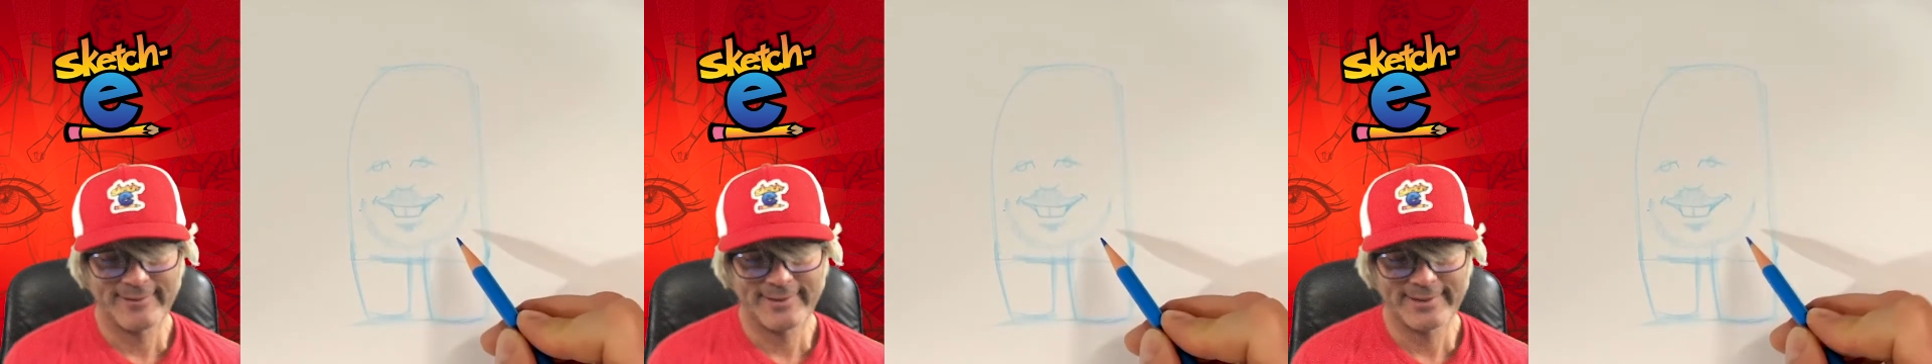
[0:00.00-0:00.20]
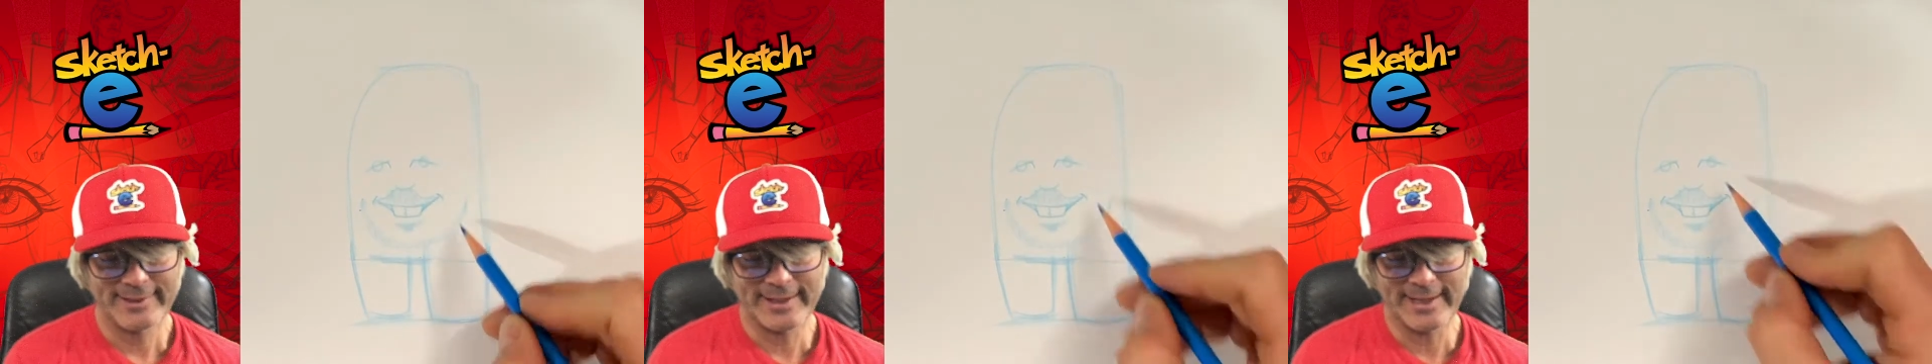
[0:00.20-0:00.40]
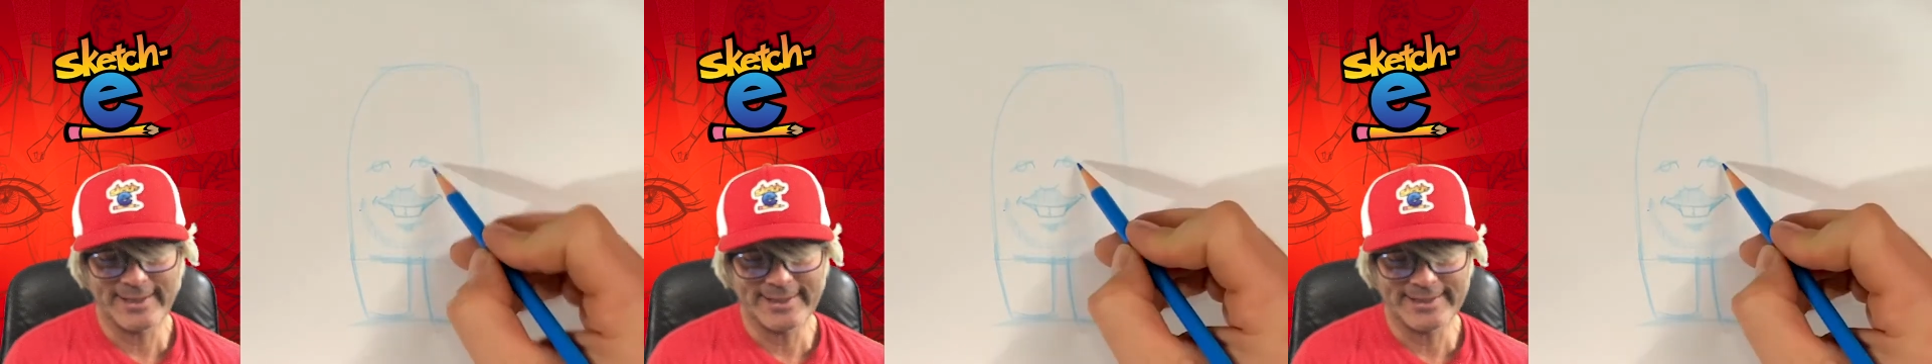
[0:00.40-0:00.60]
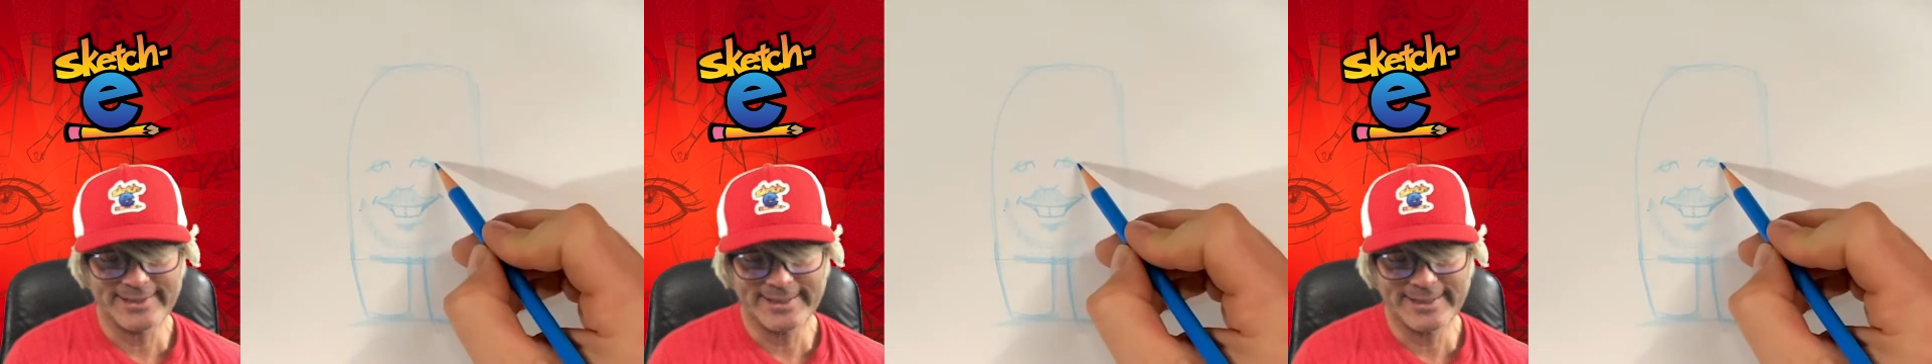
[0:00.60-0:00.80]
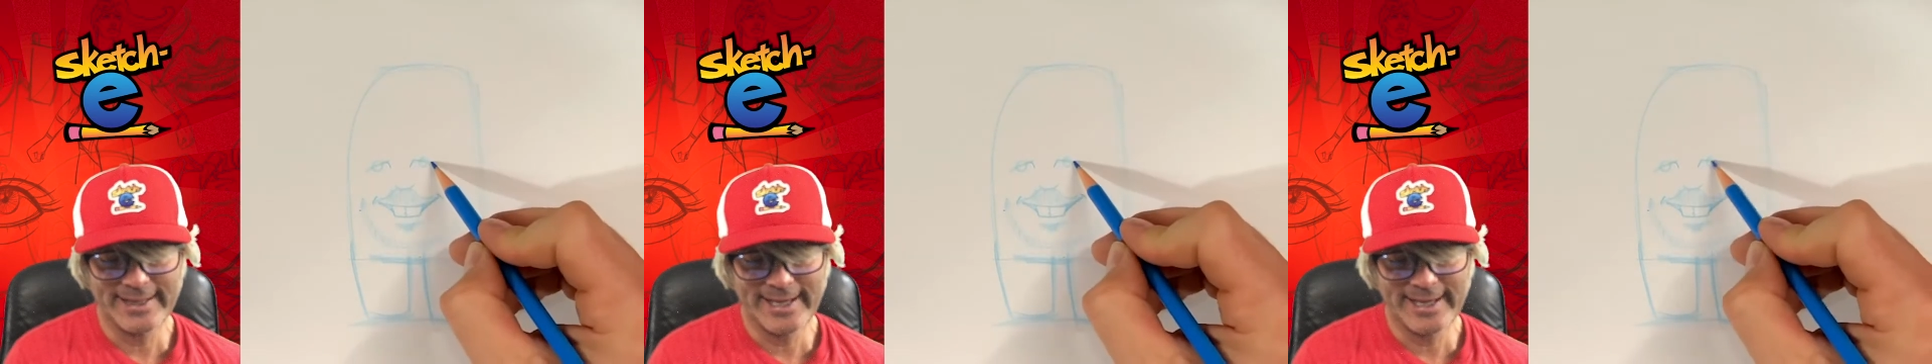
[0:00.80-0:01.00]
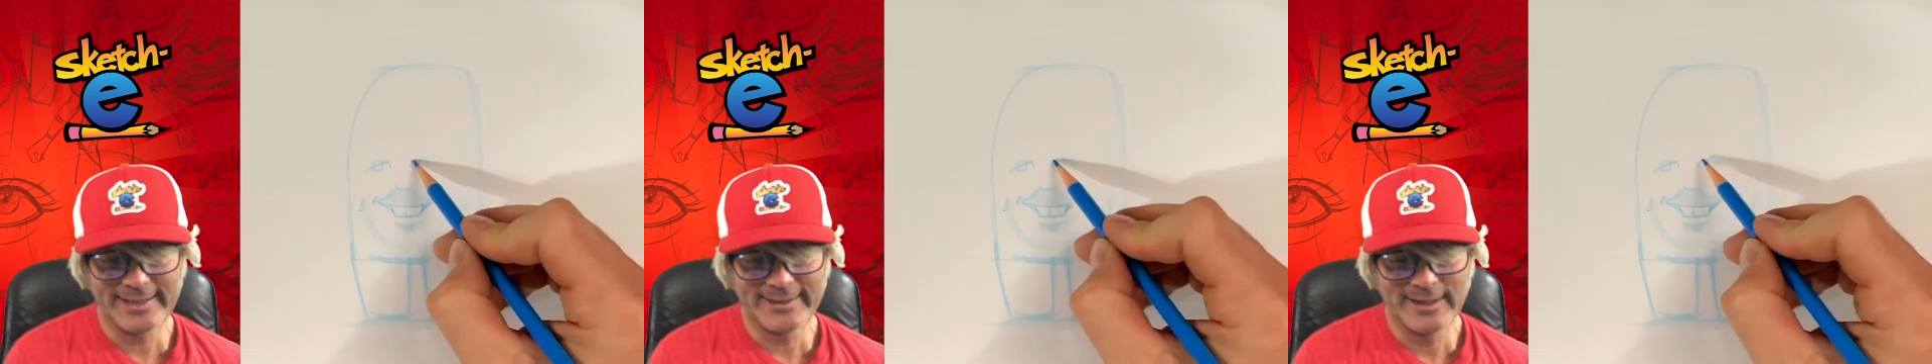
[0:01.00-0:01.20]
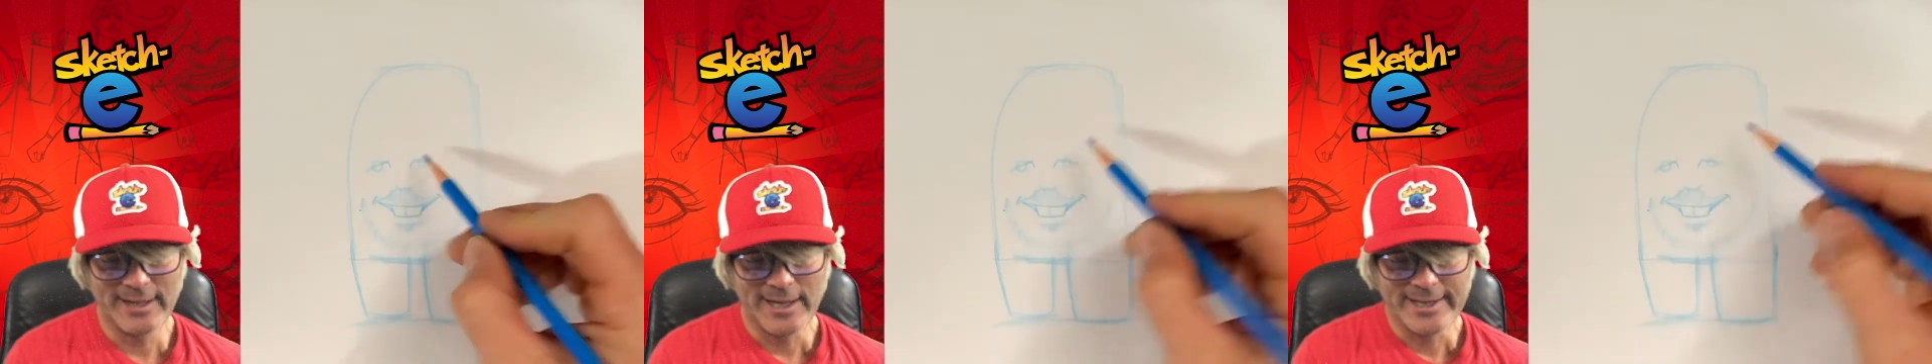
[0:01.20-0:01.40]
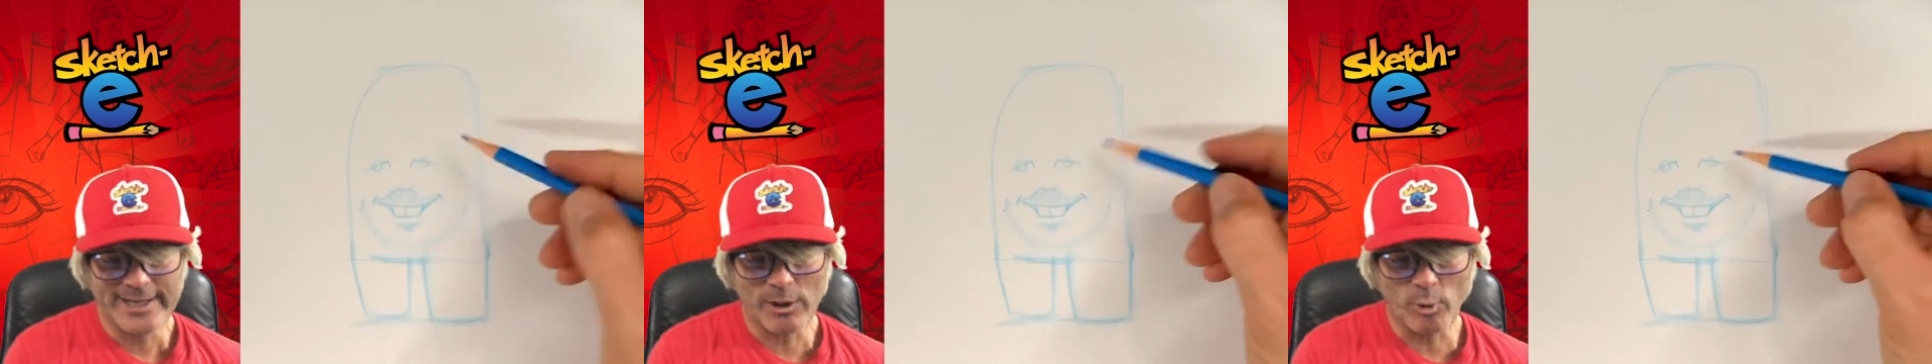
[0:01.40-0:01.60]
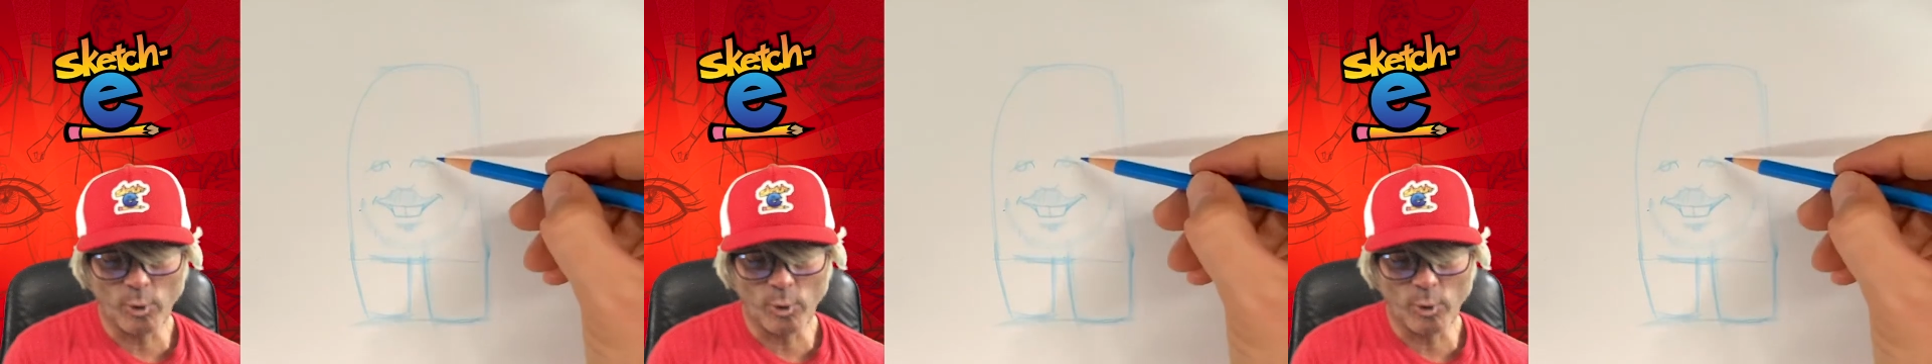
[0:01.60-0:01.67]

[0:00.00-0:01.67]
Okay, you see that? Now